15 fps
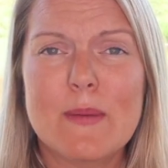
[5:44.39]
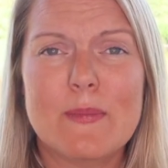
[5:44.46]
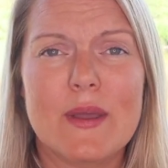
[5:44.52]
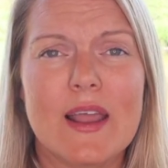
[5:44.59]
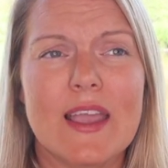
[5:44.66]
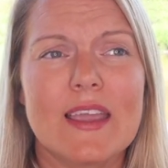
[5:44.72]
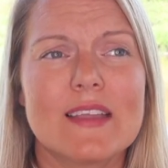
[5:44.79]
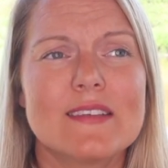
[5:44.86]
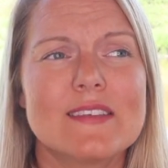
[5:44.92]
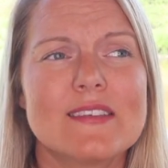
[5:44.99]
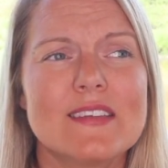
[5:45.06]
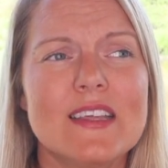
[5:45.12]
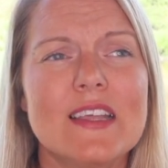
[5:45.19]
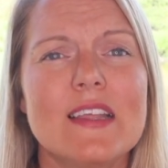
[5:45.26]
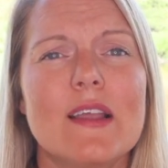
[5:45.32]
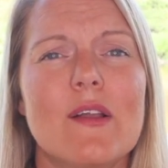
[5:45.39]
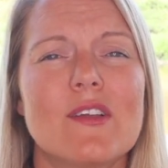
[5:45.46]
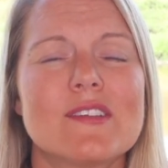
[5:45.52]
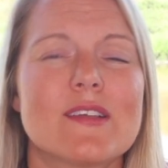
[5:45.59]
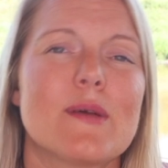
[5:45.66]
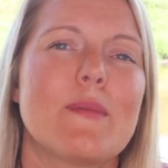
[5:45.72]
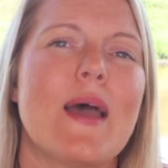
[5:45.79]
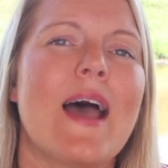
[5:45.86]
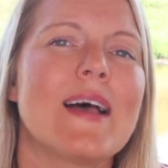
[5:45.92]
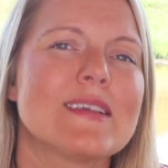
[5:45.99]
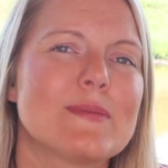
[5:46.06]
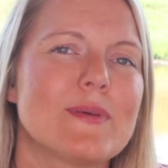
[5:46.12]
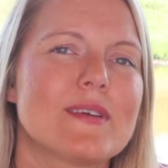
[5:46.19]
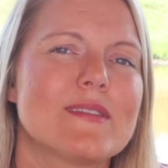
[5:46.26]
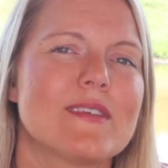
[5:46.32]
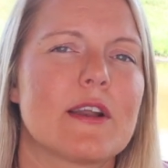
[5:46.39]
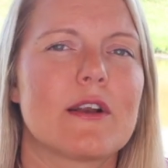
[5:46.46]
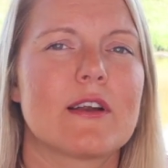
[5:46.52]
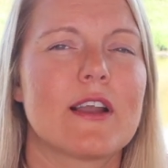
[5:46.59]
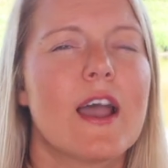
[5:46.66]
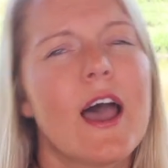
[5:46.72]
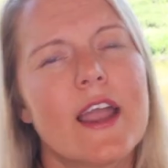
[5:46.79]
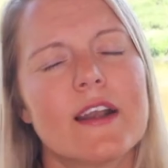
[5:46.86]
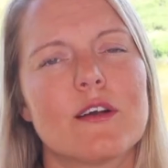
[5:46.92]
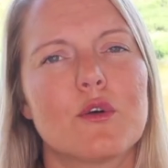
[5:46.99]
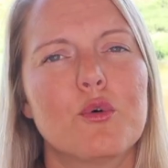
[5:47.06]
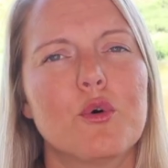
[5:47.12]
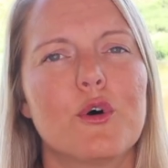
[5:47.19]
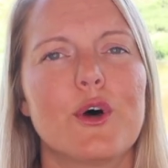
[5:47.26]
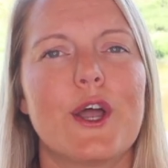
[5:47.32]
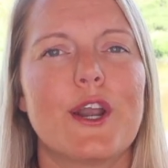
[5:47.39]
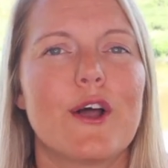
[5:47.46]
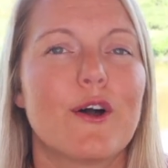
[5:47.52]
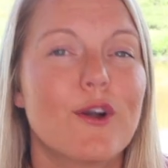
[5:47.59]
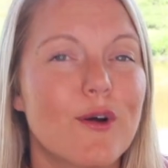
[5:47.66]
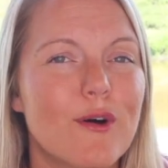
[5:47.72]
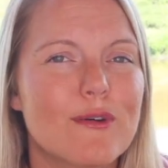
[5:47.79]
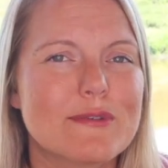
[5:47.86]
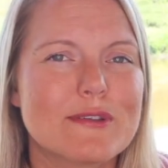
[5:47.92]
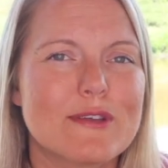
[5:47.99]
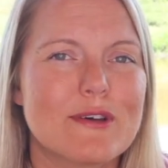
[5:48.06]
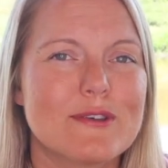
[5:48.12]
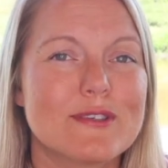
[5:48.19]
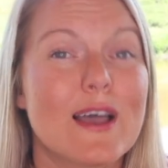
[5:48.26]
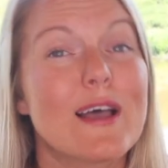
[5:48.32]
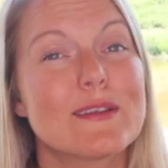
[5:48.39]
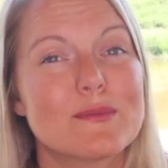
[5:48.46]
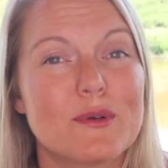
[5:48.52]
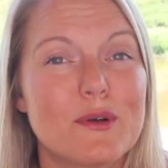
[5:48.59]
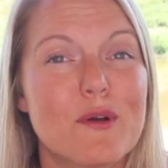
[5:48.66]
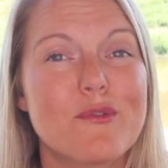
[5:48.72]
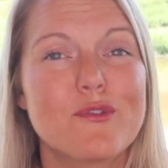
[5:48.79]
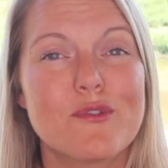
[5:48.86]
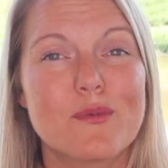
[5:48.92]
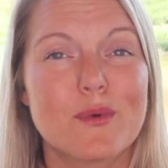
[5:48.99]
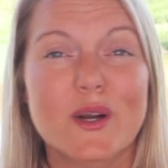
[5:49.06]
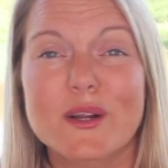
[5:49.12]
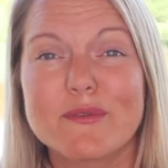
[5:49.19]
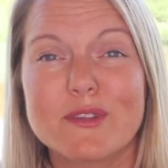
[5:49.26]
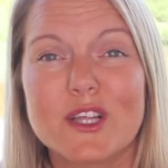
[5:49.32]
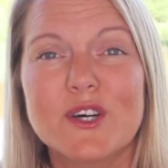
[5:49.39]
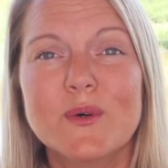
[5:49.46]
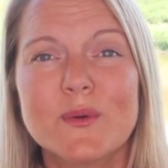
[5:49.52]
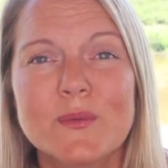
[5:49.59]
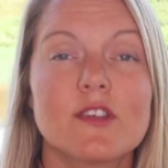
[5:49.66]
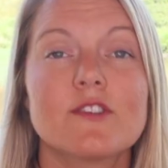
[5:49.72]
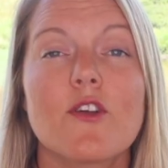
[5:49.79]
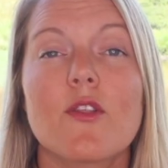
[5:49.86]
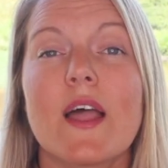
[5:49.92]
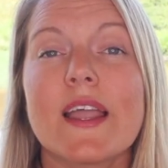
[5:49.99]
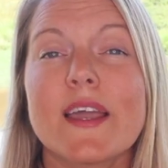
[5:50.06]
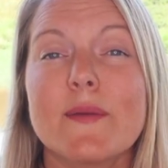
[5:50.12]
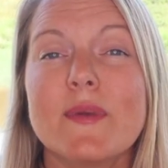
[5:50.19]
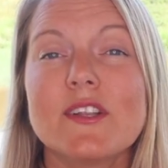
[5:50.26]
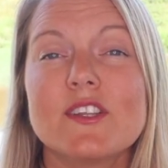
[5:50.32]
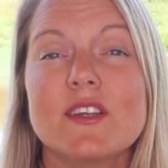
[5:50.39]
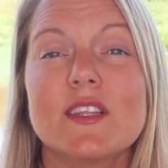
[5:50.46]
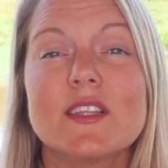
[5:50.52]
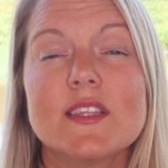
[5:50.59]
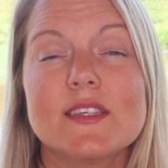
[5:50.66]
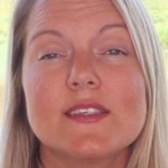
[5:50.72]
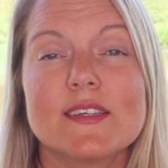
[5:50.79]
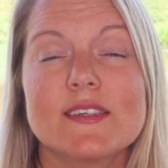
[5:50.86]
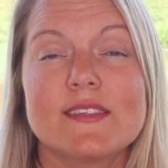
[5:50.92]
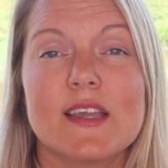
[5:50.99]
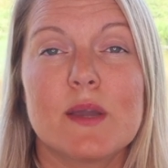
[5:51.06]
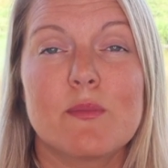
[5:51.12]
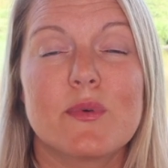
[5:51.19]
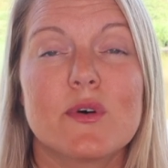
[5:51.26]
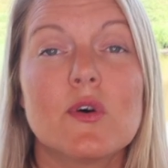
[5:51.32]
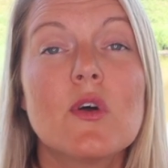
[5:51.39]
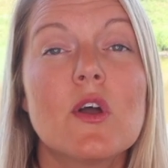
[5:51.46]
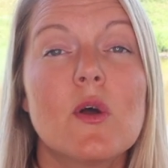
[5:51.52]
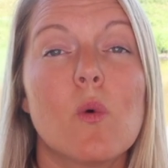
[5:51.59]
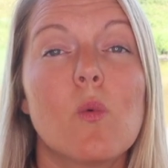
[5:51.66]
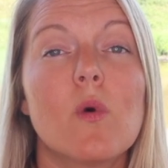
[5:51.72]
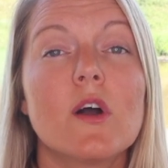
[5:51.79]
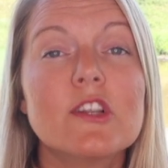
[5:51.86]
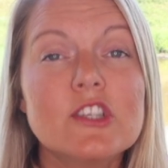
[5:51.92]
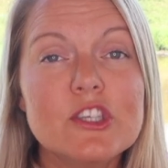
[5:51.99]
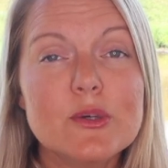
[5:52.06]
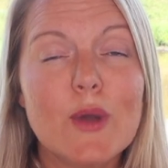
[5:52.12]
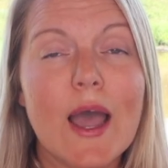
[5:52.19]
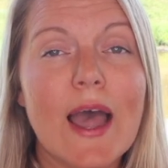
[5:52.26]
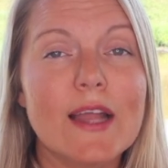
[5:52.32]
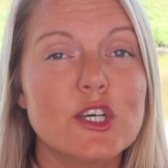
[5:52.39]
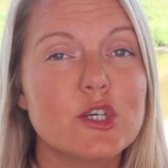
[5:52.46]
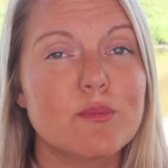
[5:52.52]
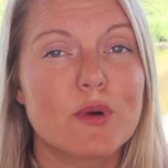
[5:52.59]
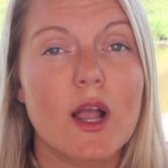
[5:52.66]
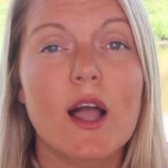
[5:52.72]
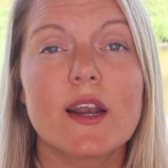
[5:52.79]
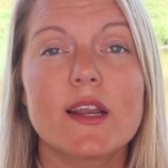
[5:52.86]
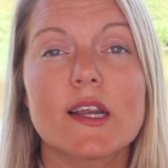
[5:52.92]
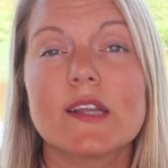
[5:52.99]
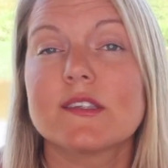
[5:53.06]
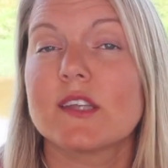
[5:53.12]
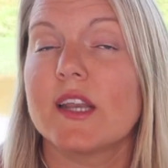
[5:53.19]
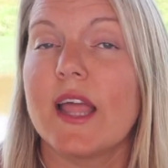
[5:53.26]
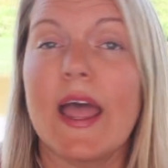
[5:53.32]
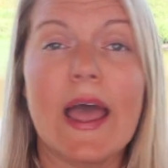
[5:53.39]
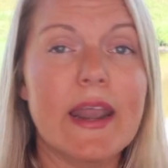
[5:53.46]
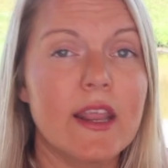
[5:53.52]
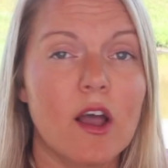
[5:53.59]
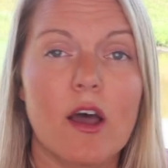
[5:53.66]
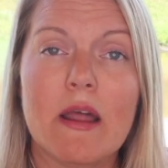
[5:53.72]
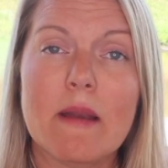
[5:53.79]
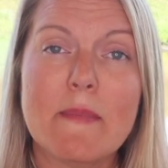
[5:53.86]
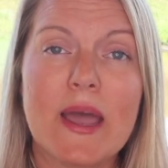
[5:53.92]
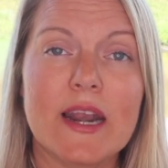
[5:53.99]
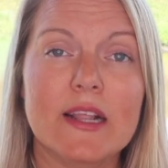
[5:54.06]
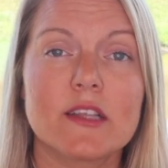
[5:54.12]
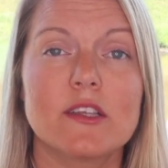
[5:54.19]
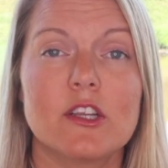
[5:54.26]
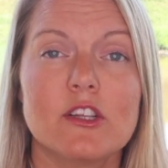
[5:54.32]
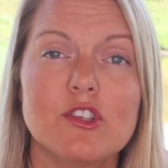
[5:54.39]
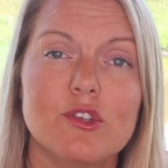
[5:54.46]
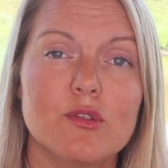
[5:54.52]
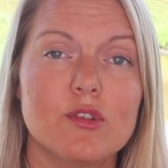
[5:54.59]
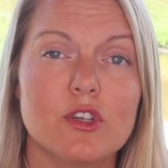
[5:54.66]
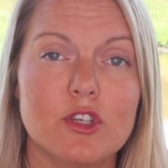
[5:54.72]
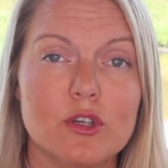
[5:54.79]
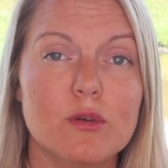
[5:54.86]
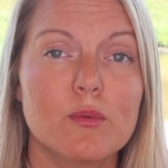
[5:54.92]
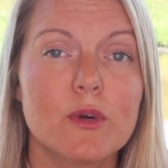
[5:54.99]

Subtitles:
But I can see some aspects that are kind of cool, and I'll go over those as we go through the workflow. So like I mentioned in this example, once you add your product, it's going to add it automatically to the new